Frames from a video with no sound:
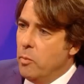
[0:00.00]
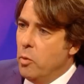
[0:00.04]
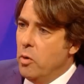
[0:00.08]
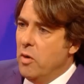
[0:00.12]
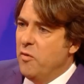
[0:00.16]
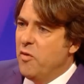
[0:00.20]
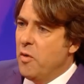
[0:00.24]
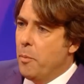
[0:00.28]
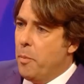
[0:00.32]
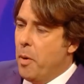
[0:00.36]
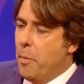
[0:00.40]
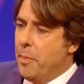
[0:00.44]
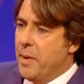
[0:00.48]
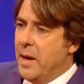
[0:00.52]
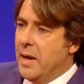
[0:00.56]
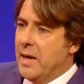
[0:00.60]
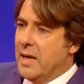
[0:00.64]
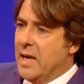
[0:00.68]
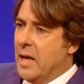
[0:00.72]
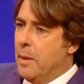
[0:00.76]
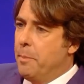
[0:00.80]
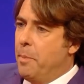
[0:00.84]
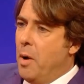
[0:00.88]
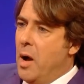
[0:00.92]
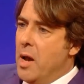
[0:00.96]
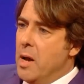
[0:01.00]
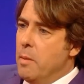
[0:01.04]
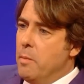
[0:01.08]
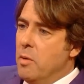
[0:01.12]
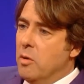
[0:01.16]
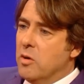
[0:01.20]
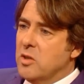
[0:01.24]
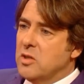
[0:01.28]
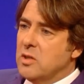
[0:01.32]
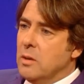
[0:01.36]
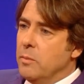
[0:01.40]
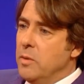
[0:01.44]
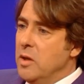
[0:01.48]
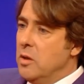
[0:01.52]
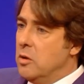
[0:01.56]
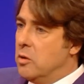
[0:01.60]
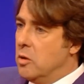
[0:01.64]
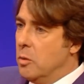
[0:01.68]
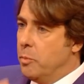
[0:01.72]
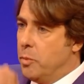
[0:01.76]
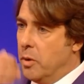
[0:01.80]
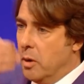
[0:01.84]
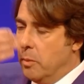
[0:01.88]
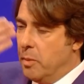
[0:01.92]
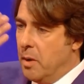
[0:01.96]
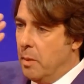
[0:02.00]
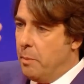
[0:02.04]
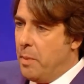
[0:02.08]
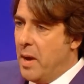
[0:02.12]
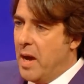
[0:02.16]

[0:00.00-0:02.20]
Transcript: if you're popping out to get a pint of milk or something, do you put a bit of pan